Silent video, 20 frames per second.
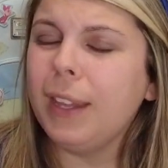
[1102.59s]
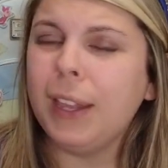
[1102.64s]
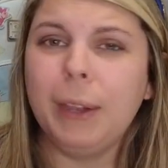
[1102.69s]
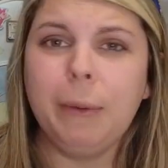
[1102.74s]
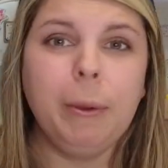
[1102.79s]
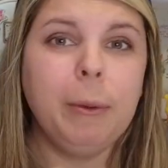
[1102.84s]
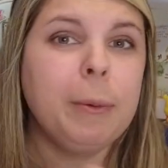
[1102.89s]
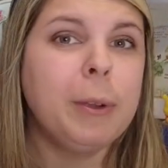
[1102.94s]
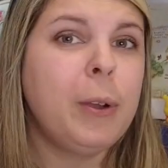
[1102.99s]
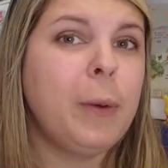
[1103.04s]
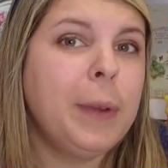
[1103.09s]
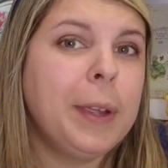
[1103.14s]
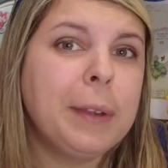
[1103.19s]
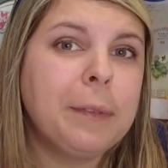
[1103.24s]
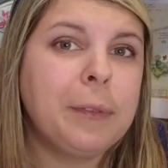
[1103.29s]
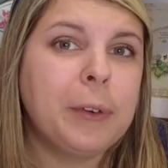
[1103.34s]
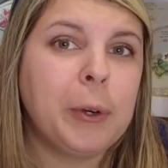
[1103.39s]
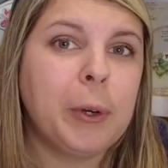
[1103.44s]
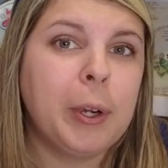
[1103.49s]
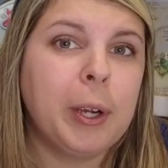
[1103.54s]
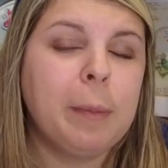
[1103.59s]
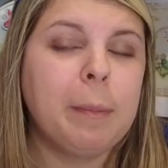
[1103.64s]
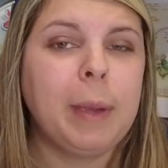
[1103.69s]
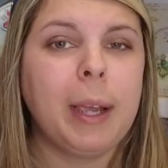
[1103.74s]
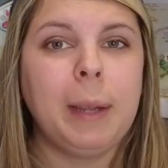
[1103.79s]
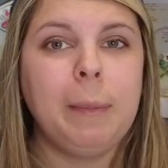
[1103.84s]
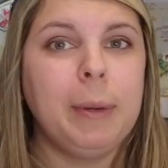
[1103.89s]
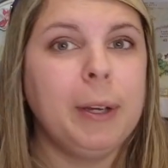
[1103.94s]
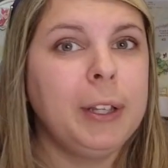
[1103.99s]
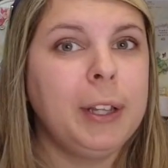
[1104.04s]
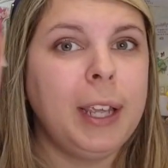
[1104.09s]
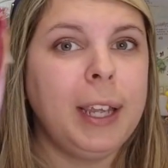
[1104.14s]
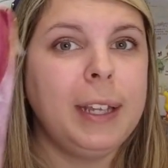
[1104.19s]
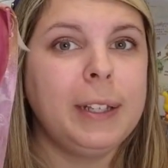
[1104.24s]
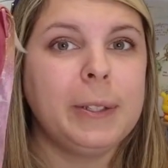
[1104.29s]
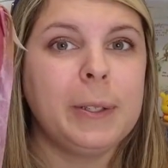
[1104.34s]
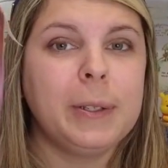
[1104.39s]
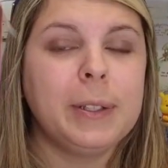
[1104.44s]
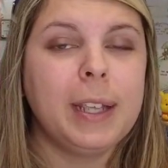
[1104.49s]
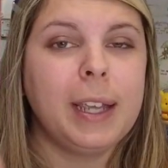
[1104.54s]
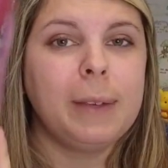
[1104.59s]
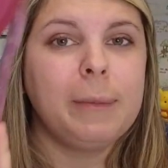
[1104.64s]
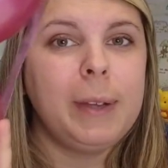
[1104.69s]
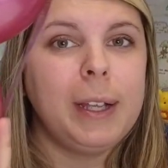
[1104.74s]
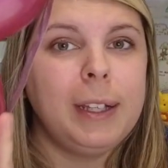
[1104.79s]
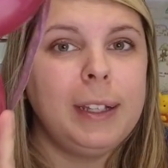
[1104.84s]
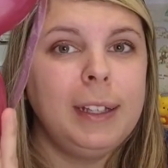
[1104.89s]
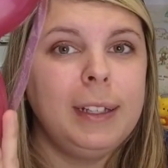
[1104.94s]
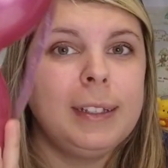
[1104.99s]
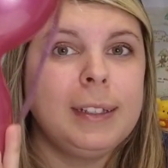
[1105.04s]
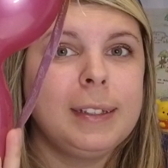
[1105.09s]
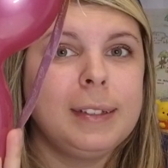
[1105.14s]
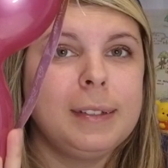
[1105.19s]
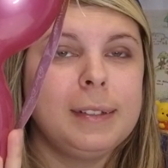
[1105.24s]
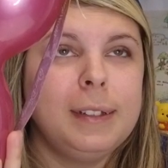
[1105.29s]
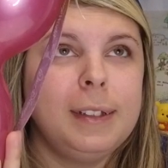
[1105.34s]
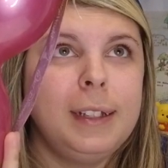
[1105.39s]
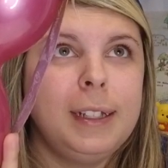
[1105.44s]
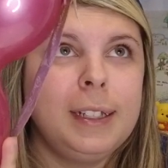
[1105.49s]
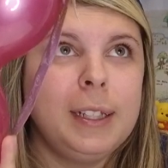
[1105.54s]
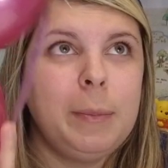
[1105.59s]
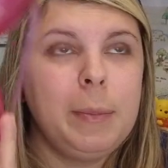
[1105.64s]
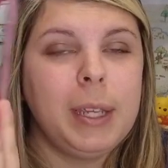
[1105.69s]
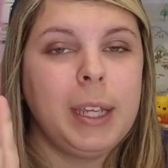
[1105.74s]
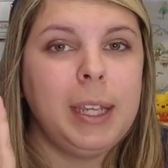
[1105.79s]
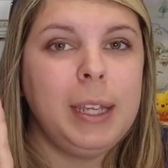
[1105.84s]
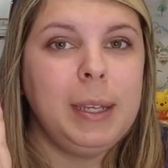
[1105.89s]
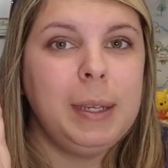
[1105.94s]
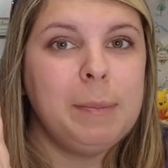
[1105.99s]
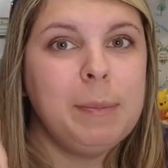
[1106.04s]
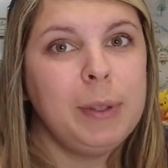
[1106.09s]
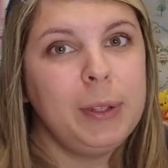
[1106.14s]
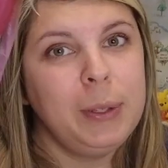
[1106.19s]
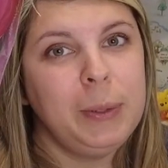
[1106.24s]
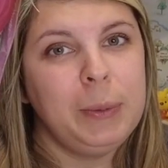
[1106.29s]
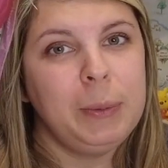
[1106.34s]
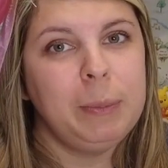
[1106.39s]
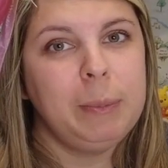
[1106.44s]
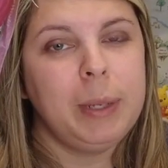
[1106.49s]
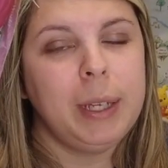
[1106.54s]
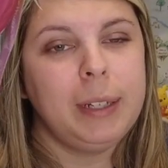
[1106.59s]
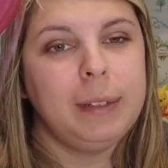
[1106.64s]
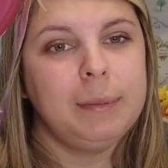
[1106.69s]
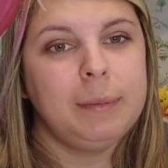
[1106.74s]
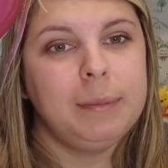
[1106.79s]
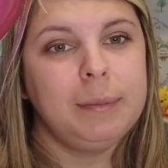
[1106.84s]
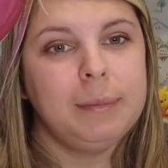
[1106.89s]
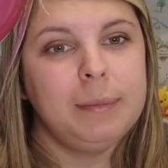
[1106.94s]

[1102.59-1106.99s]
And we were going for my birthday, so I was like, well, it's a Mickey balloon, but